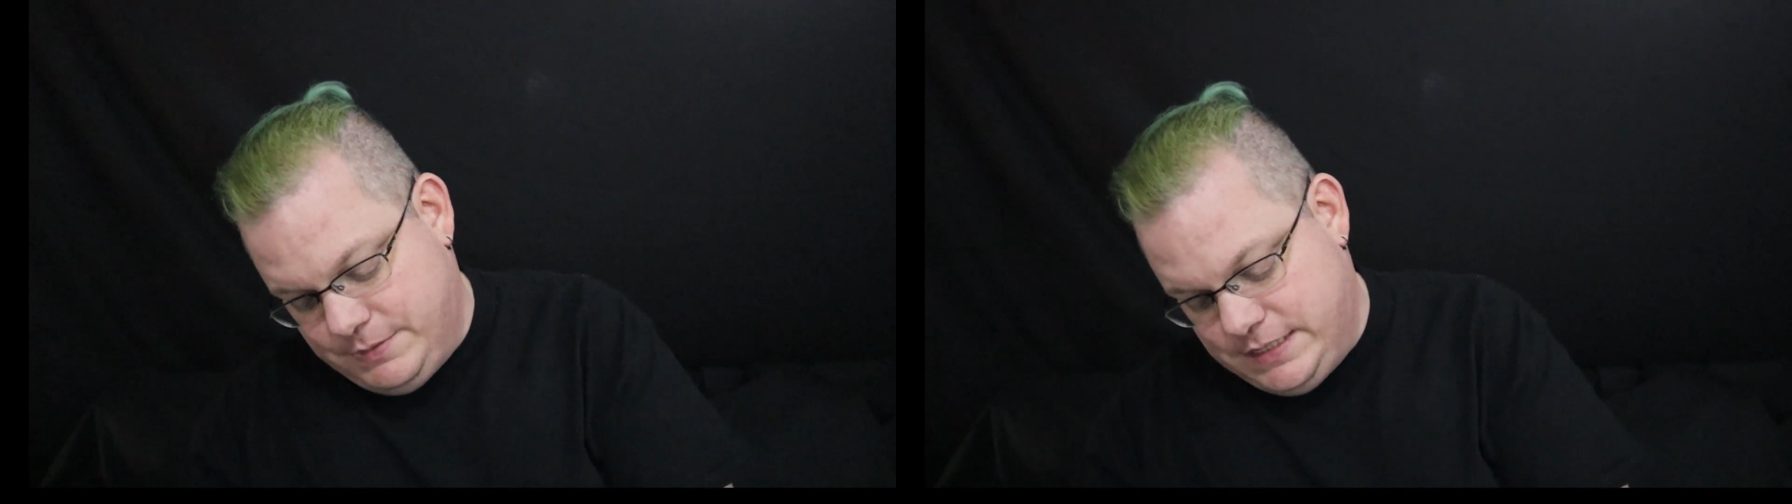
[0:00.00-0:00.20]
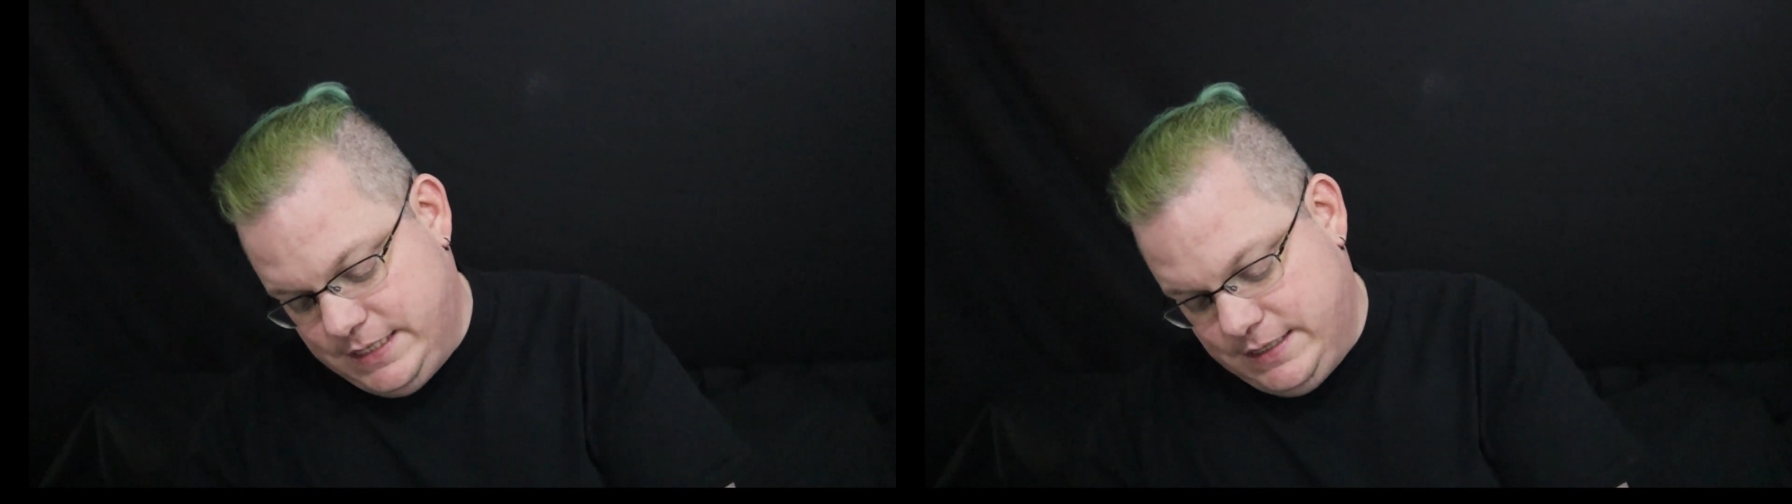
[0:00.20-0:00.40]

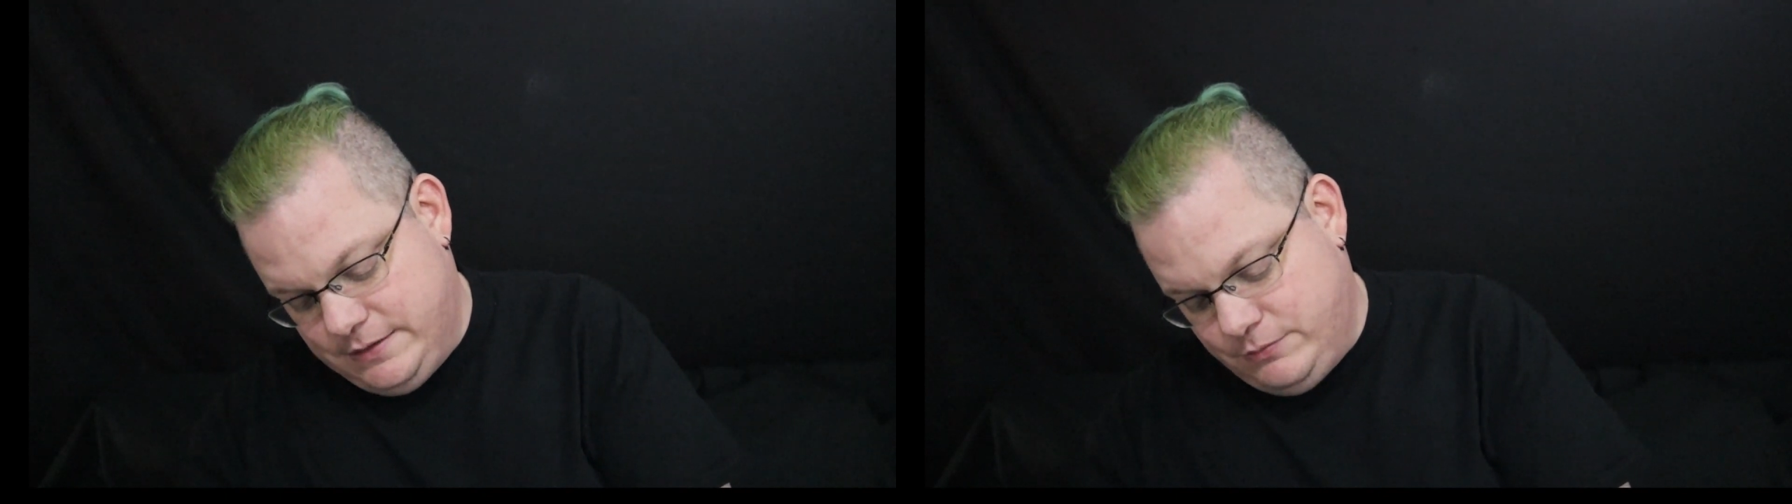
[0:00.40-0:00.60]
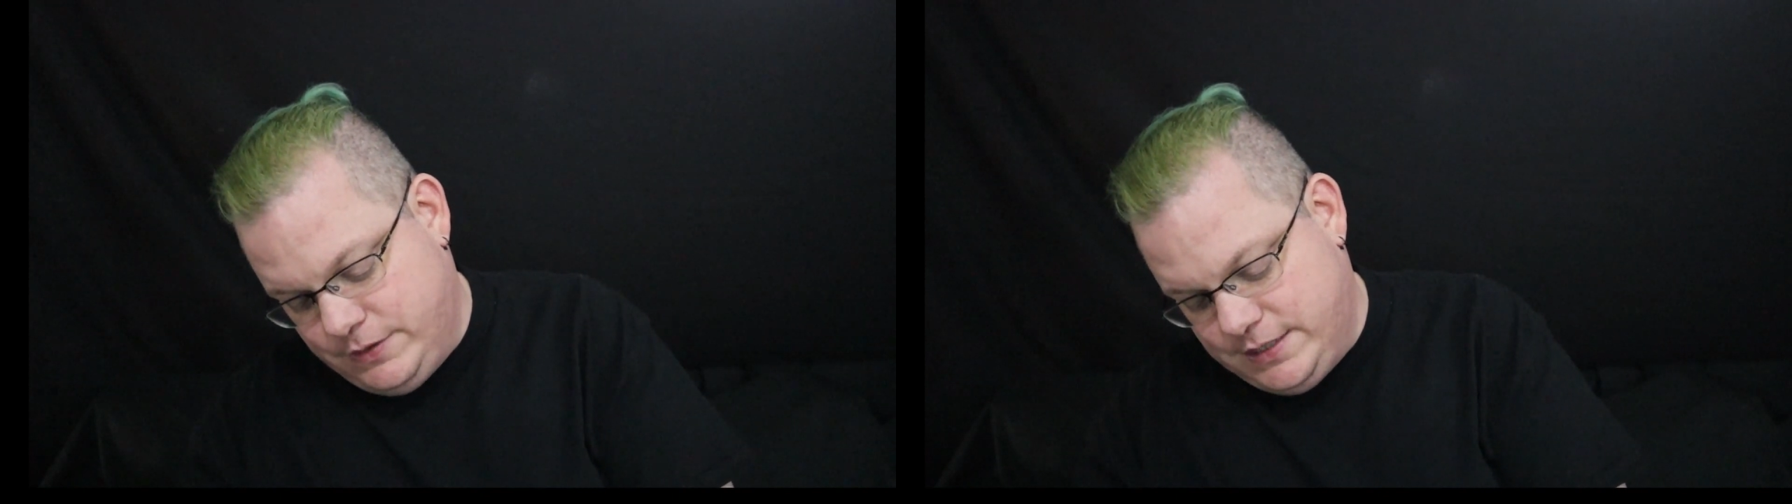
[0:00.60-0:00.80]
see,
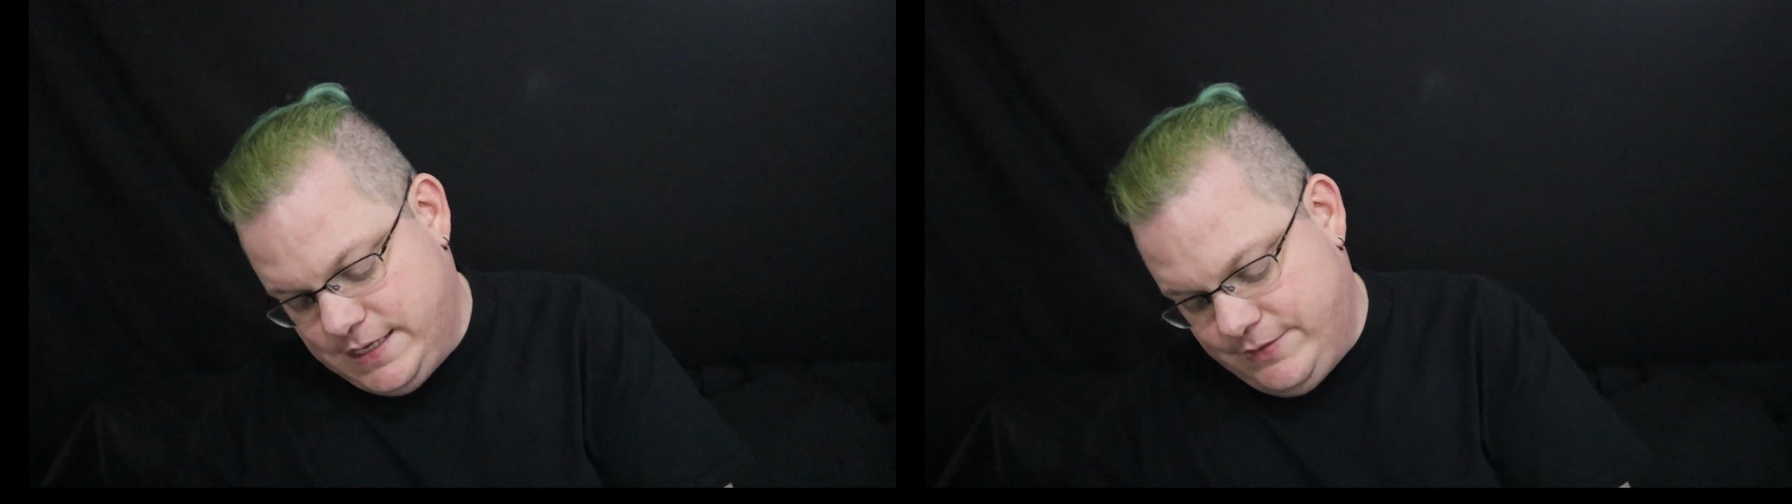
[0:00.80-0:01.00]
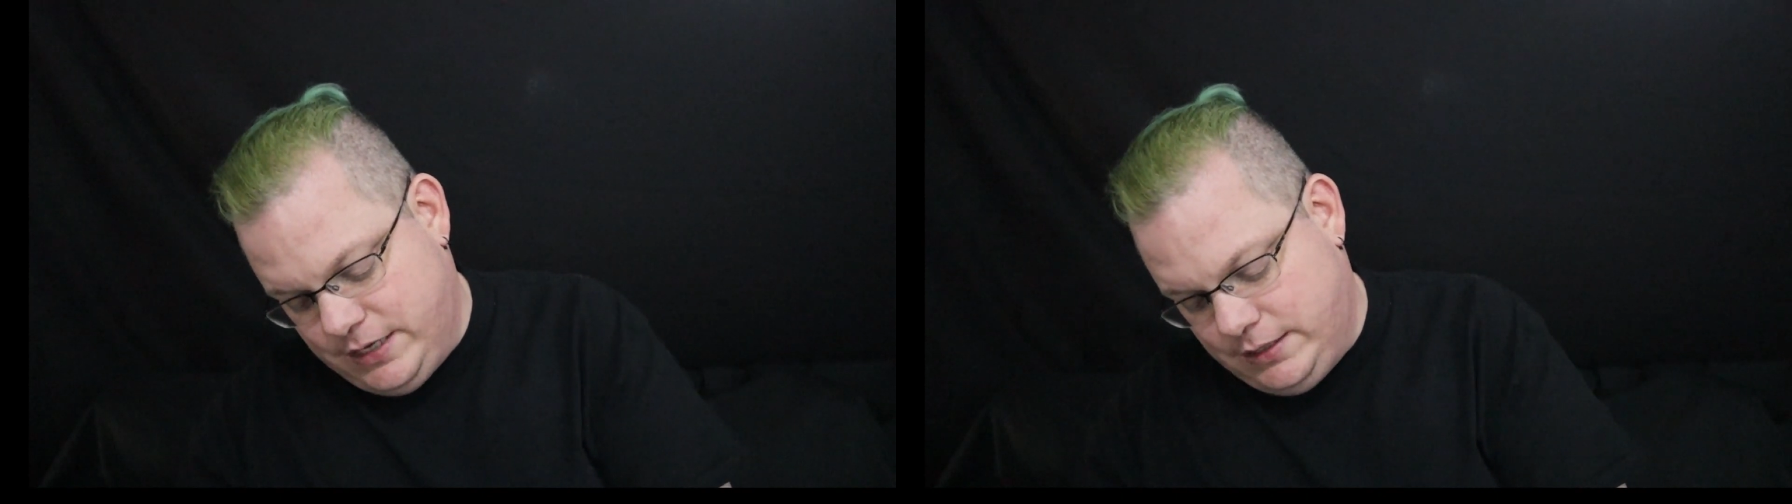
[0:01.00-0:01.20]
with this
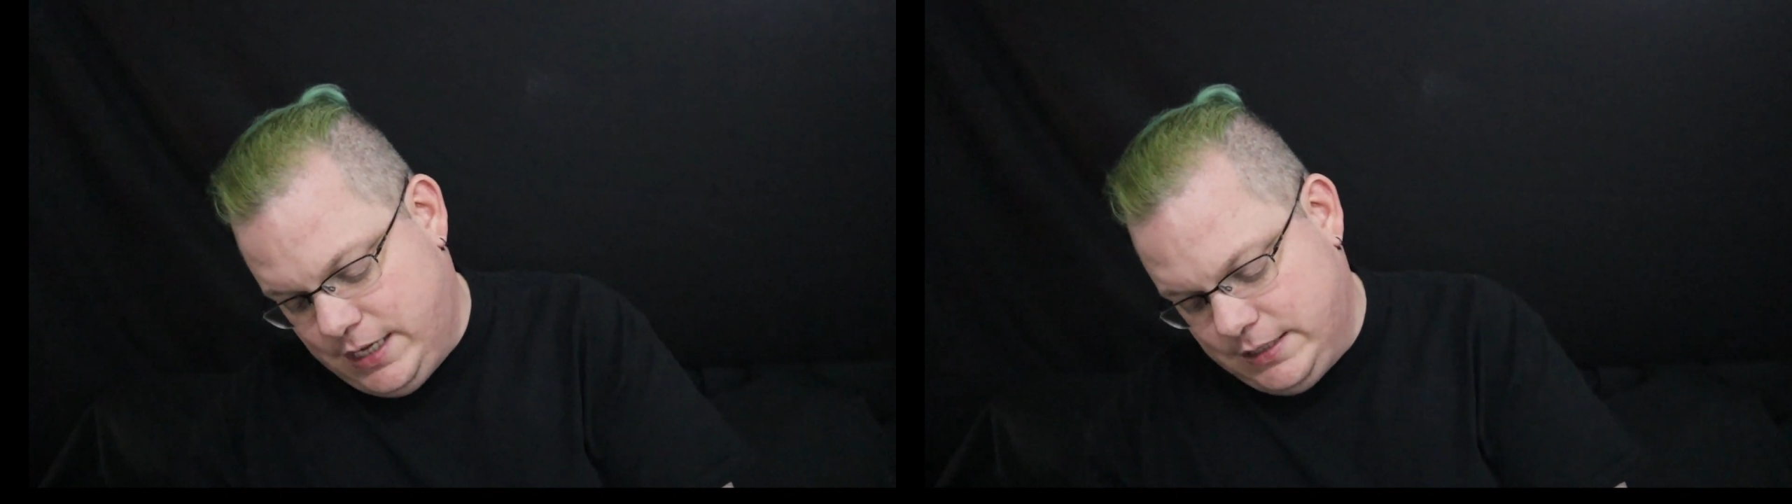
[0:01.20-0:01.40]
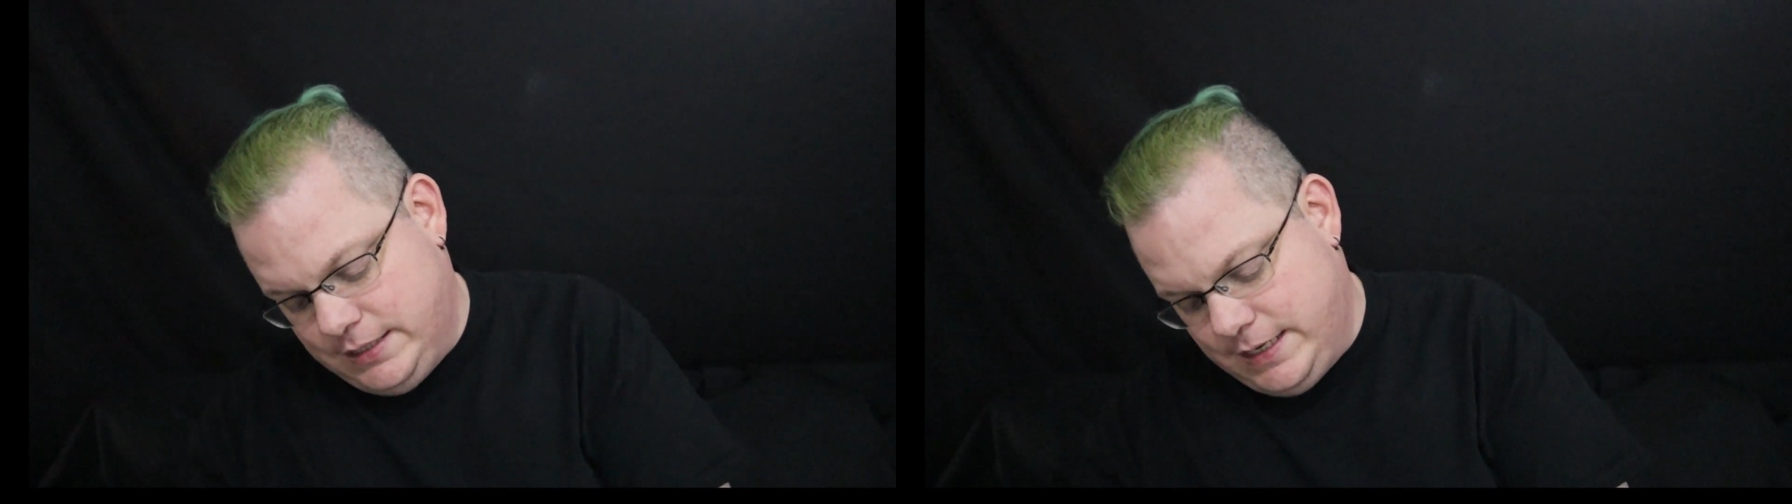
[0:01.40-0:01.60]
having a
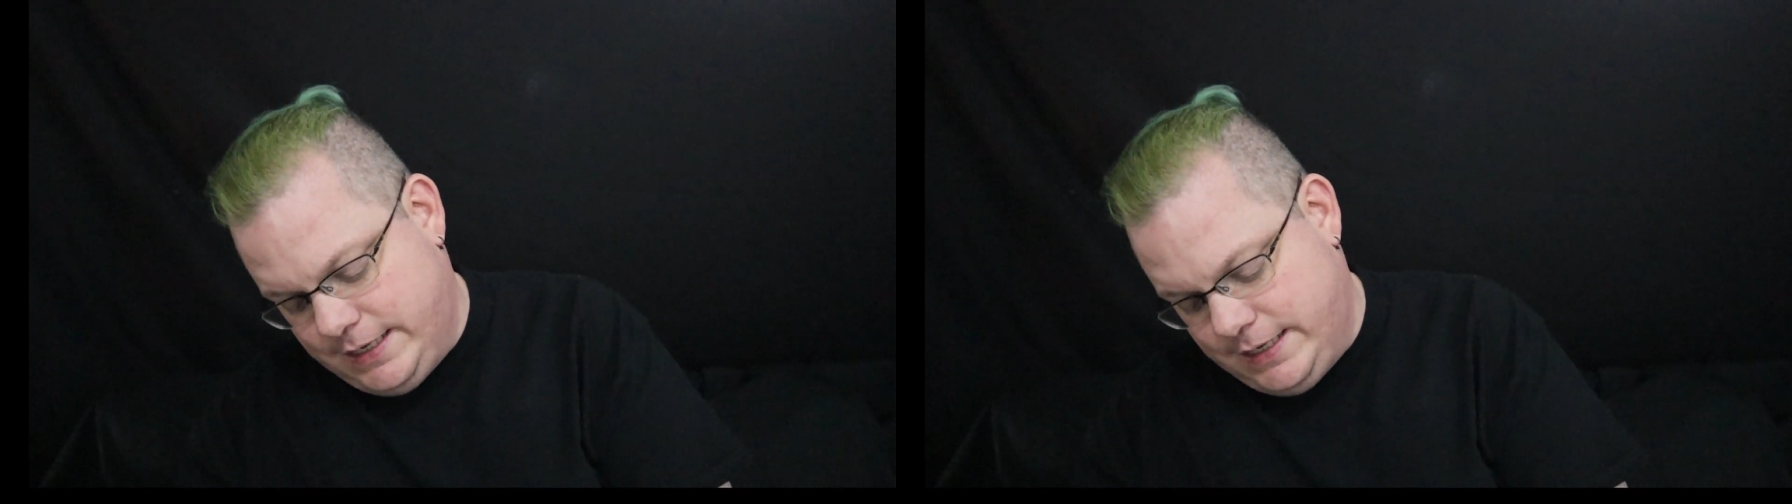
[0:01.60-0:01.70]
lock nut,